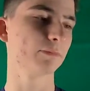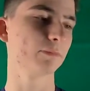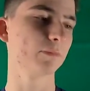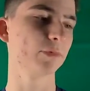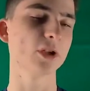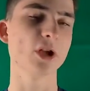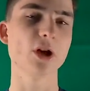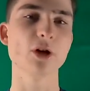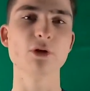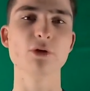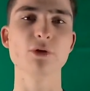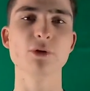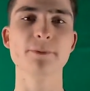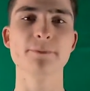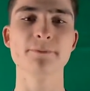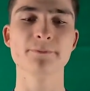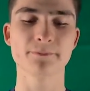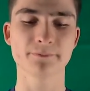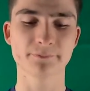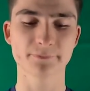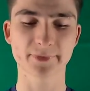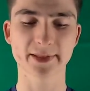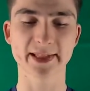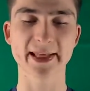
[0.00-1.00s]
low
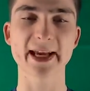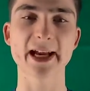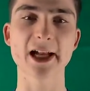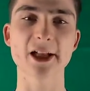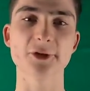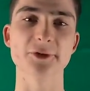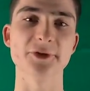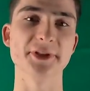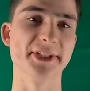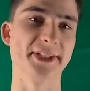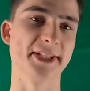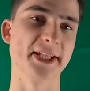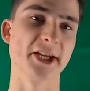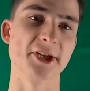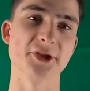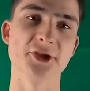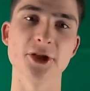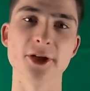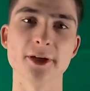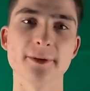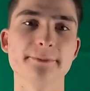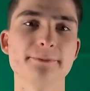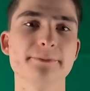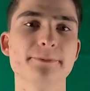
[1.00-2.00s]
calorie
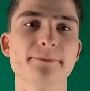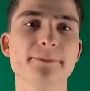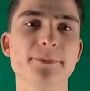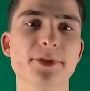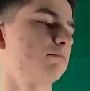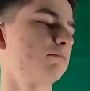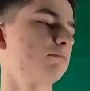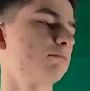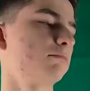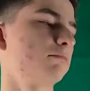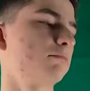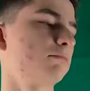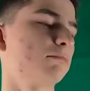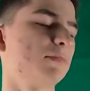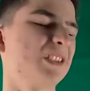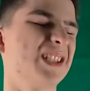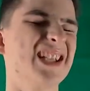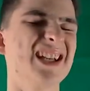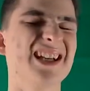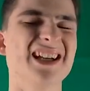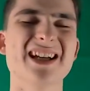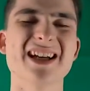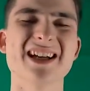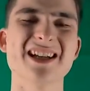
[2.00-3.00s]
ketchup.
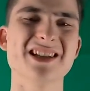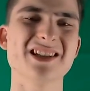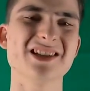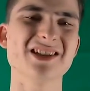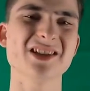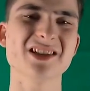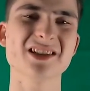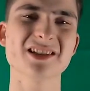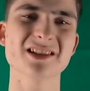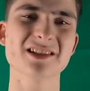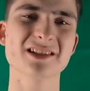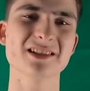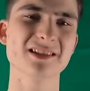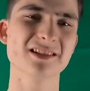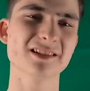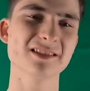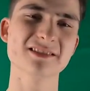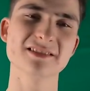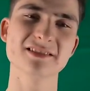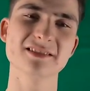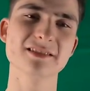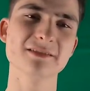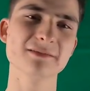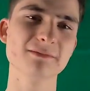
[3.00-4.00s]
Yeah guys, just
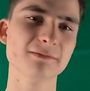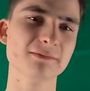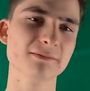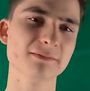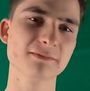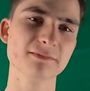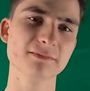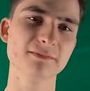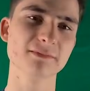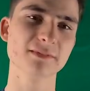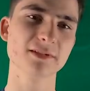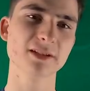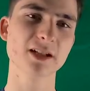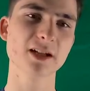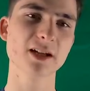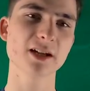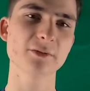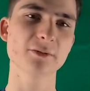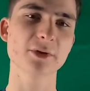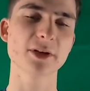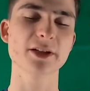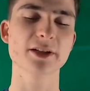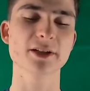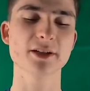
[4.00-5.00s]
get
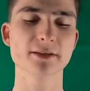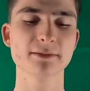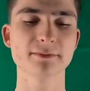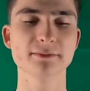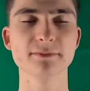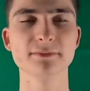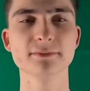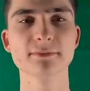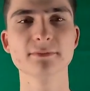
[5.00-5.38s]
egg whites.